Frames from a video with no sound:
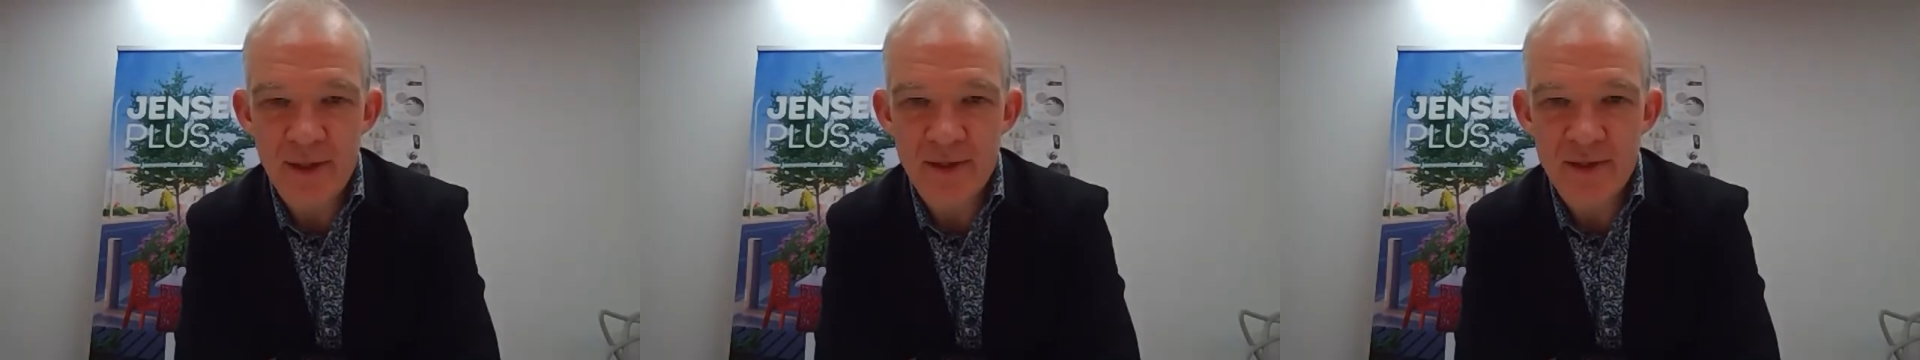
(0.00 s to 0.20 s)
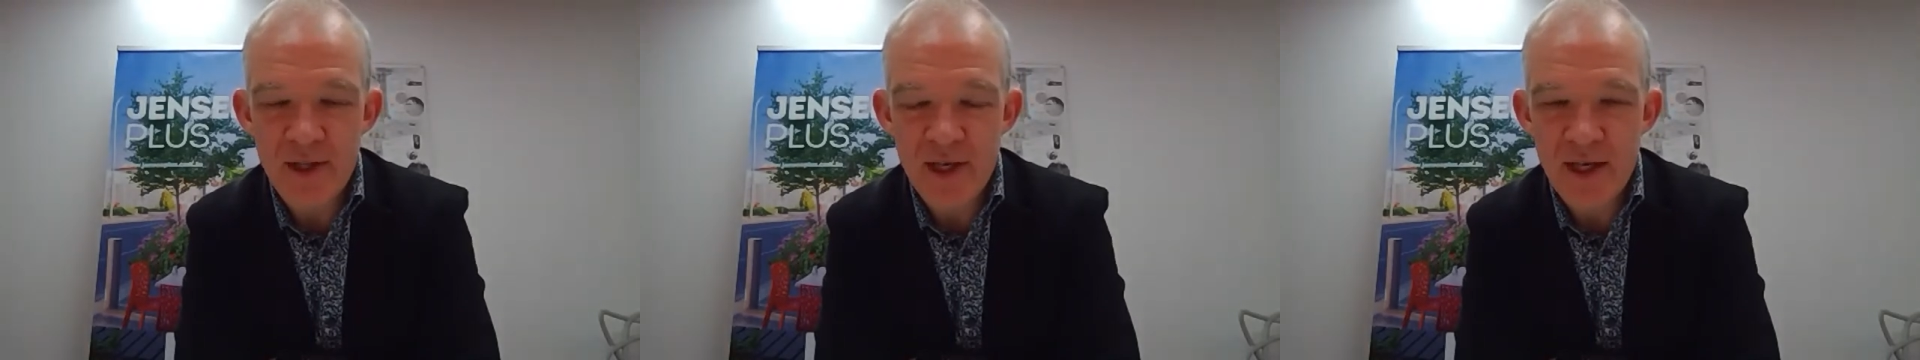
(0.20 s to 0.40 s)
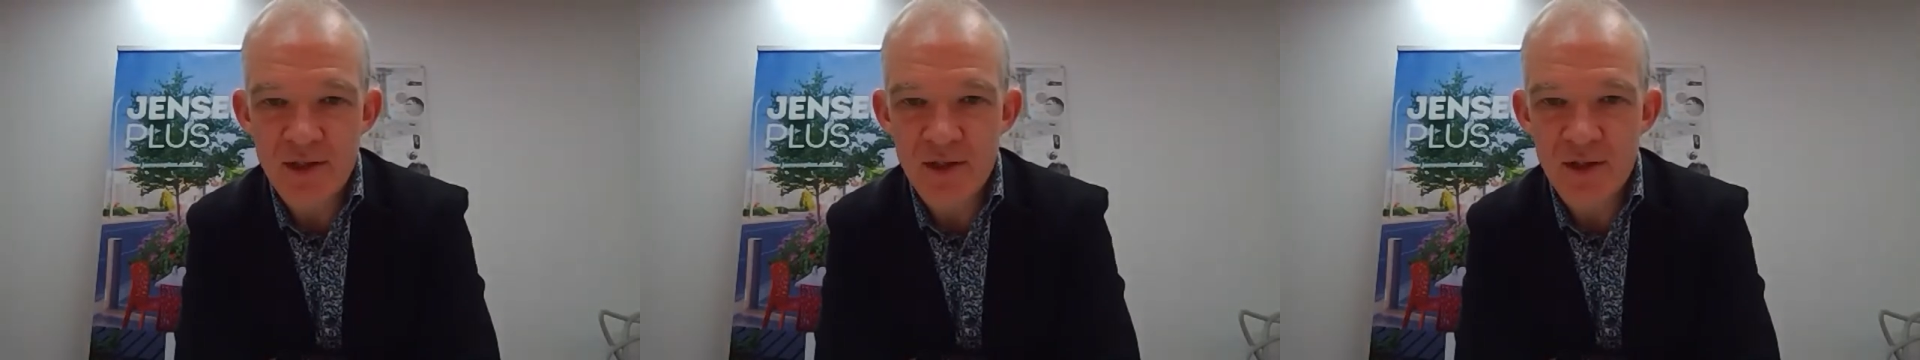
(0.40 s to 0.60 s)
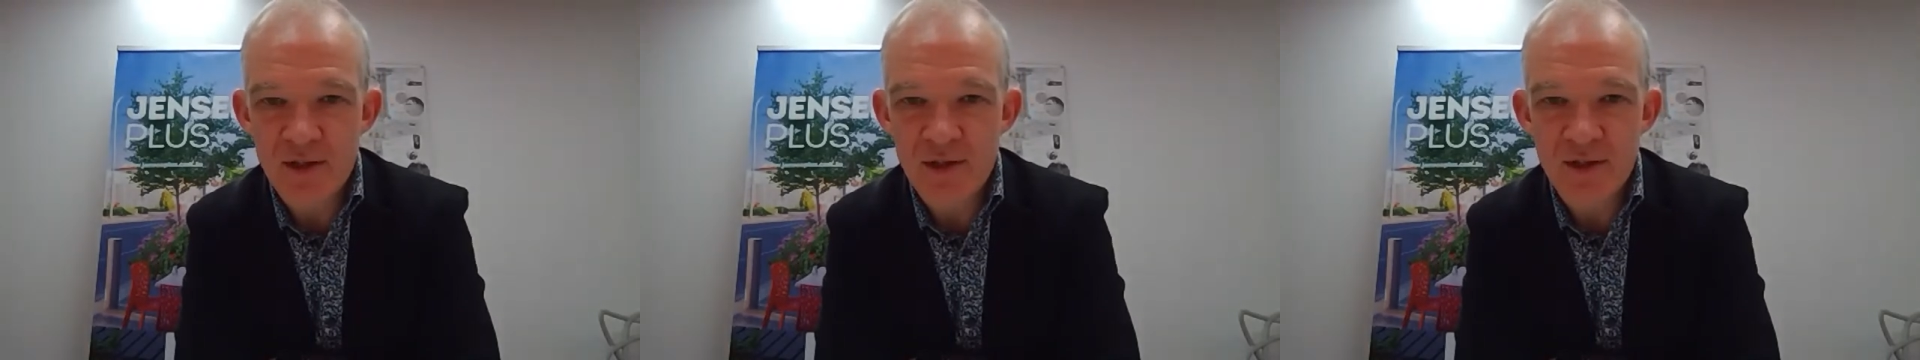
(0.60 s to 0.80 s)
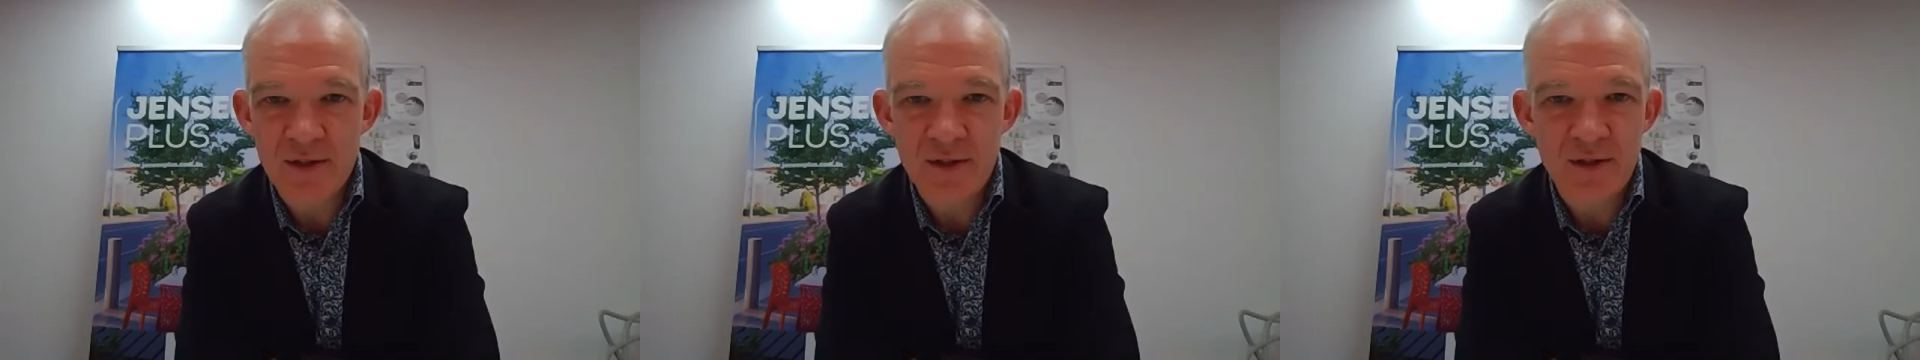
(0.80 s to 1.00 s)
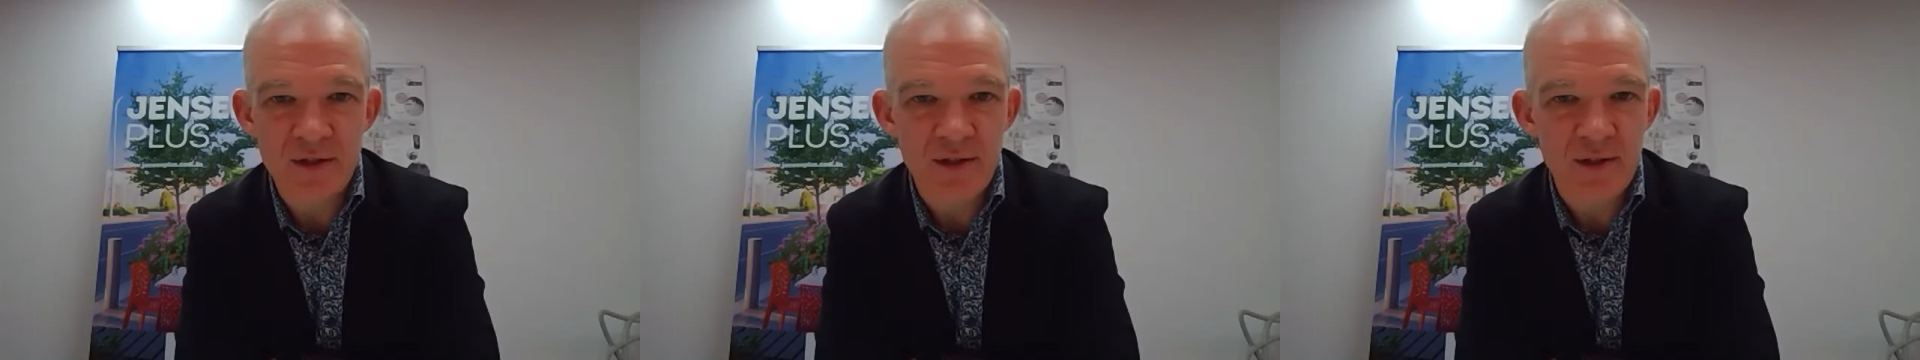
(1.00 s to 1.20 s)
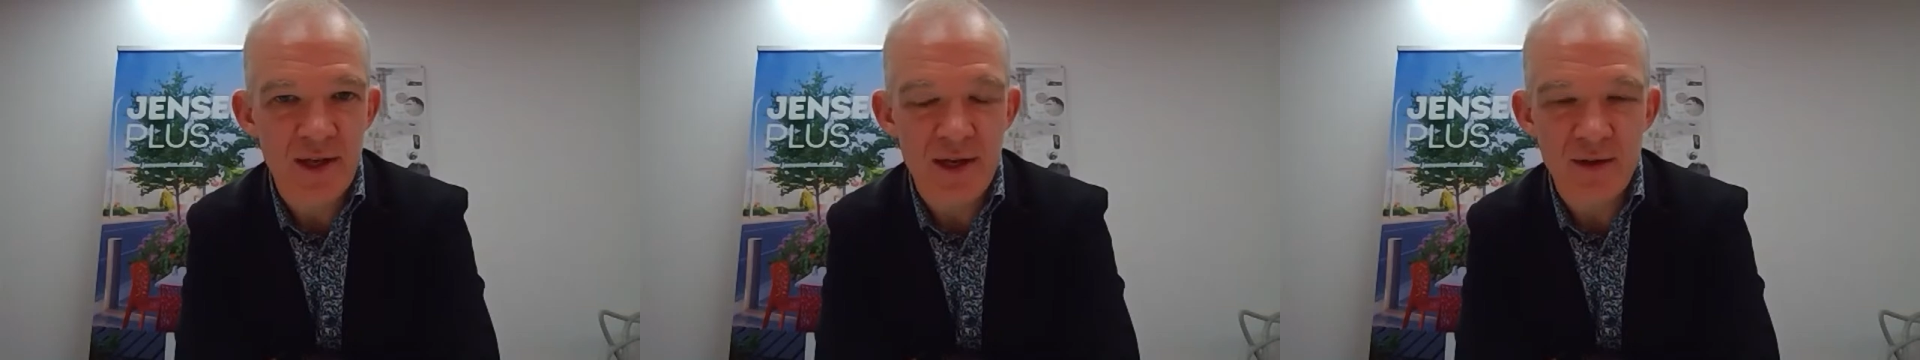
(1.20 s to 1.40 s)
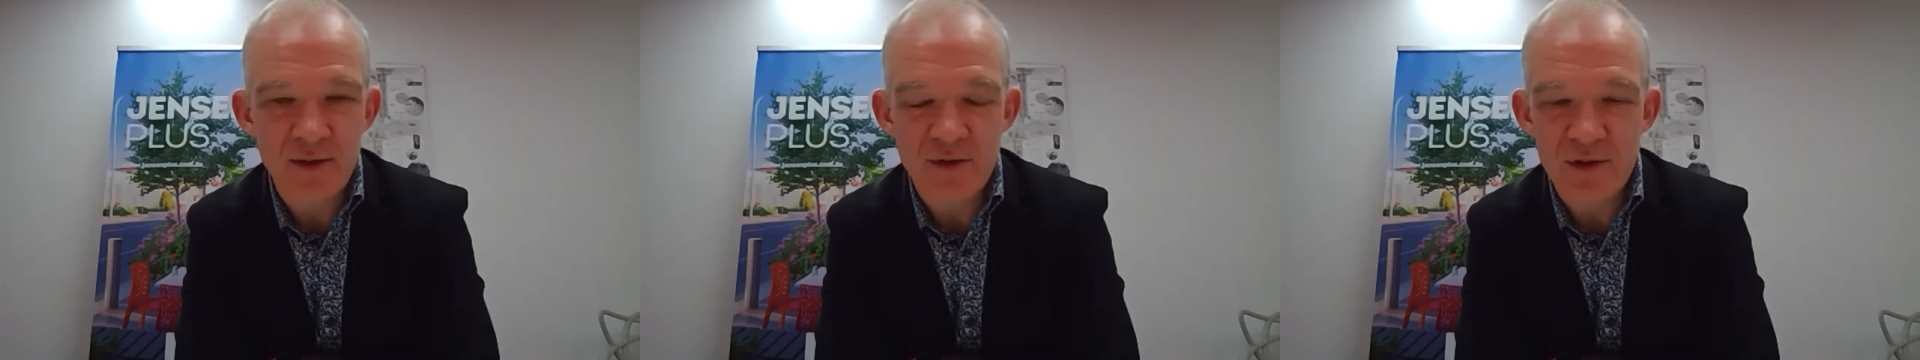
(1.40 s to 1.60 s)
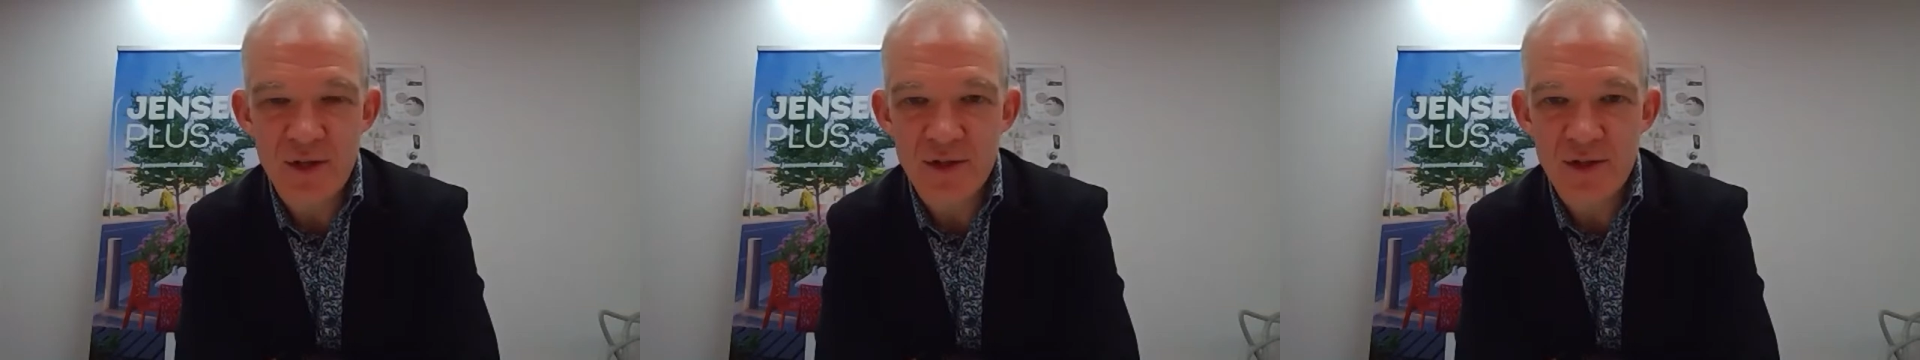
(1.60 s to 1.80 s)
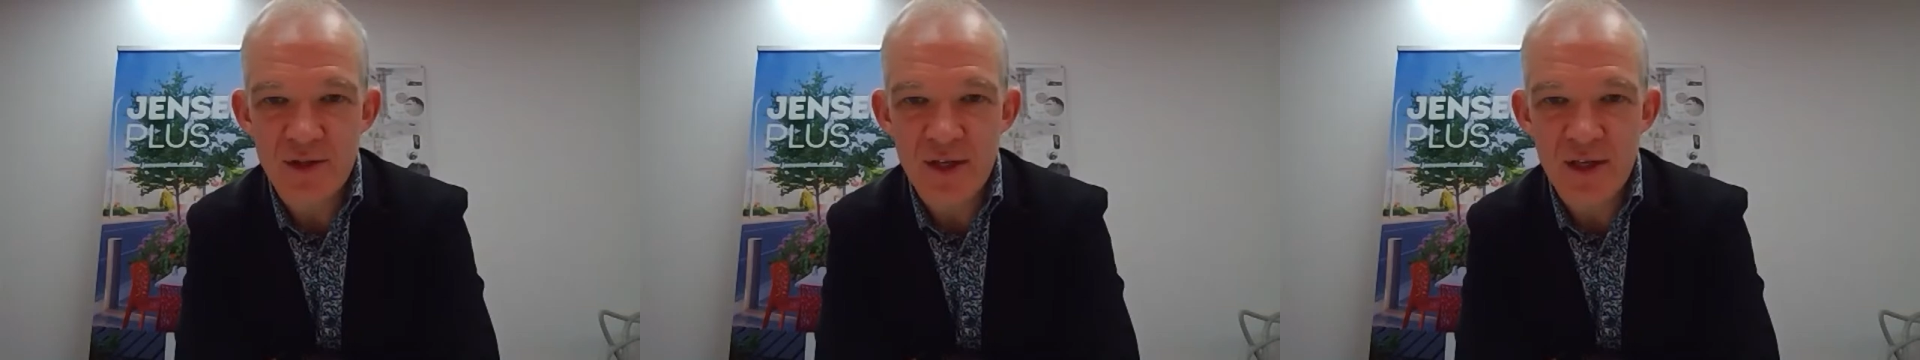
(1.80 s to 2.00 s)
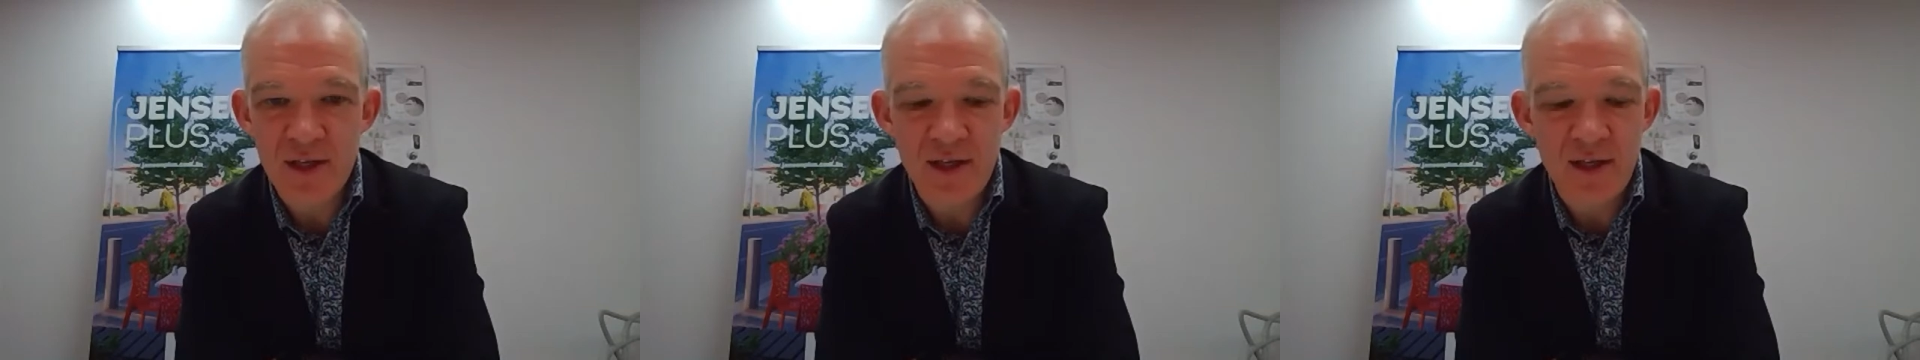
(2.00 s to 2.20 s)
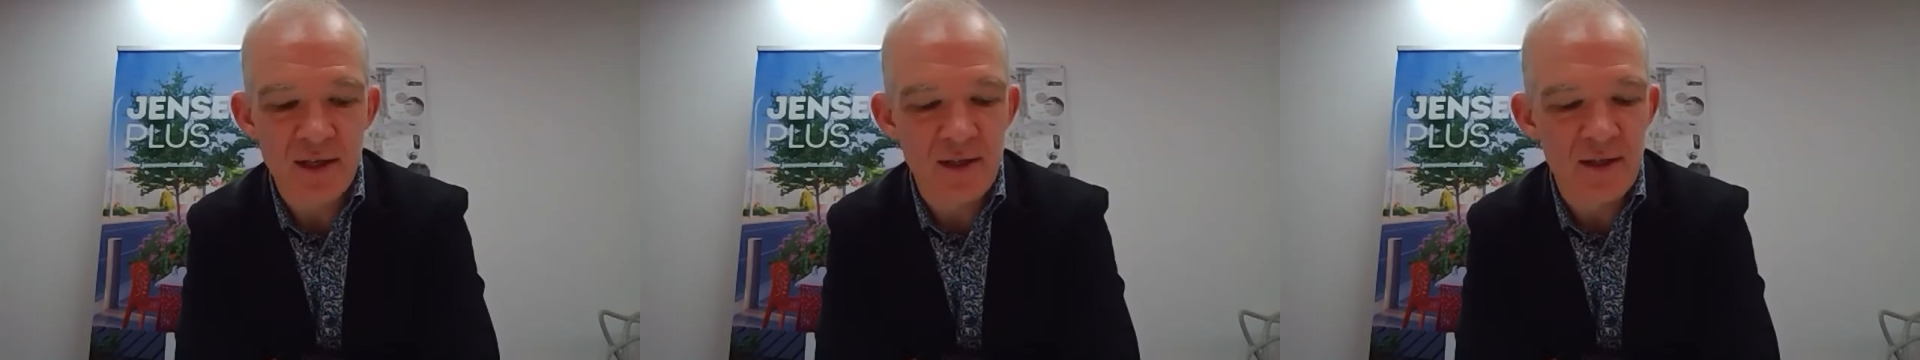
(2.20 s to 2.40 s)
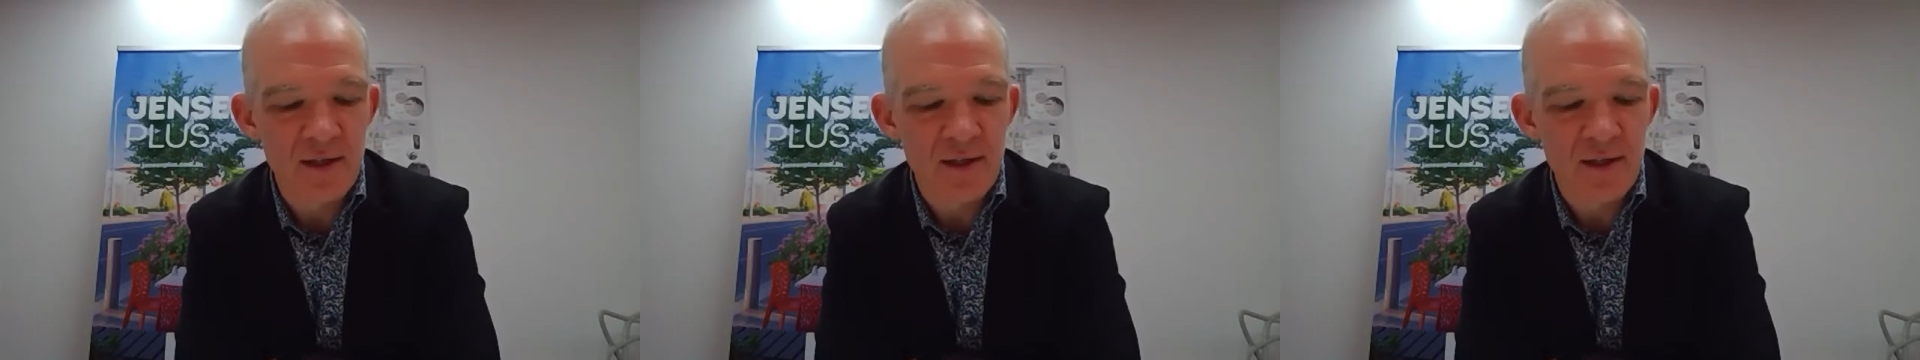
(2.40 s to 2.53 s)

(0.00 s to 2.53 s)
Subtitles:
stations, electricity.